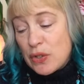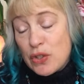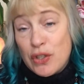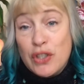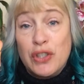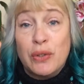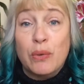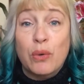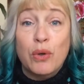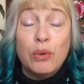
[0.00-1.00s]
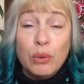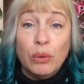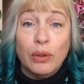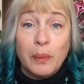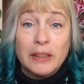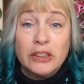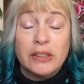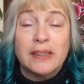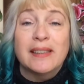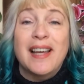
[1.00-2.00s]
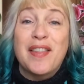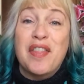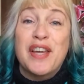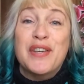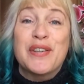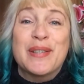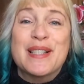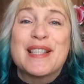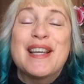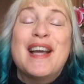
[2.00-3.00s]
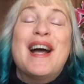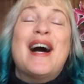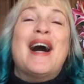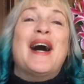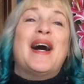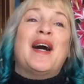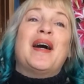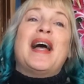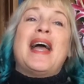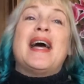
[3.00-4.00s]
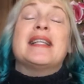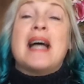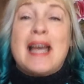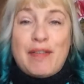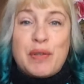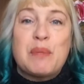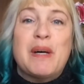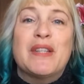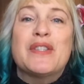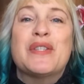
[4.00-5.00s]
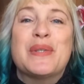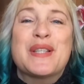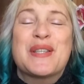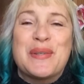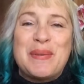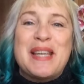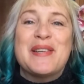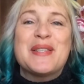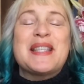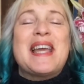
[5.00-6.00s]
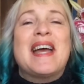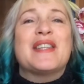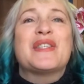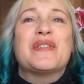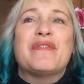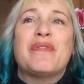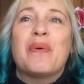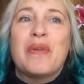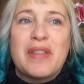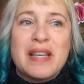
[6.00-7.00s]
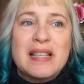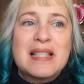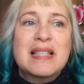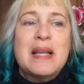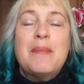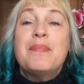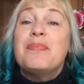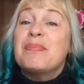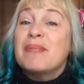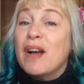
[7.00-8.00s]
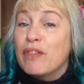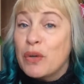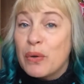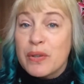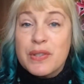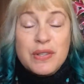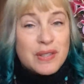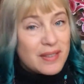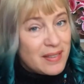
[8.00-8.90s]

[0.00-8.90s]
such a cool question, and thank you, Chris. And I have responded to it, so here's the answer for this. Of course,